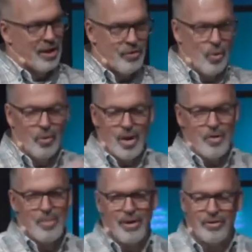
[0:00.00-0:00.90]
That's a whole
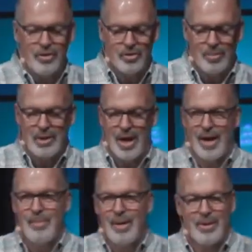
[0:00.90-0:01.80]
other message
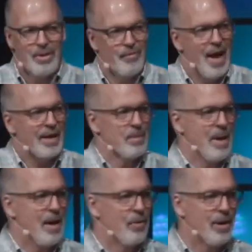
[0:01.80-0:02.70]
sometime. But the fact of the
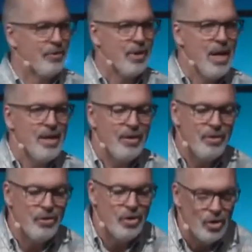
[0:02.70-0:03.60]
matter is, this
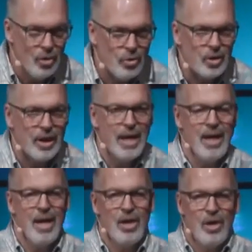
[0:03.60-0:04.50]
is
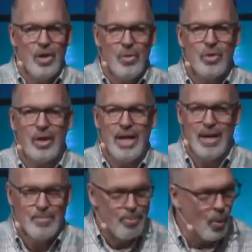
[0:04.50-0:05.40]
hugely, hugely
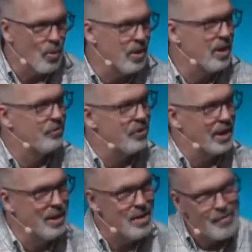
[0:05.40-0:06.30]
important and
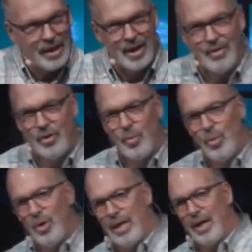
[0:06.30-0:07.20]
significant if you
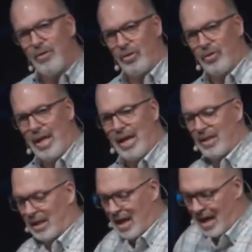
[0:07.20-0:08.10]
really understand
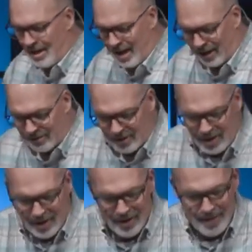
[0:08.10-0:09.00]
the context.
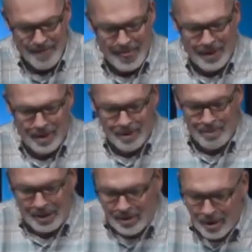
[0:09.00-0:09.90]

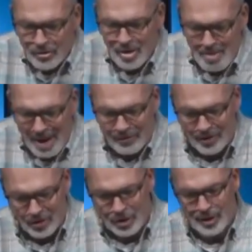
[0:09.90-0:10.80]
Because here's the
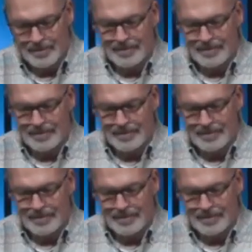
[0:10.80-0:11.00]
message.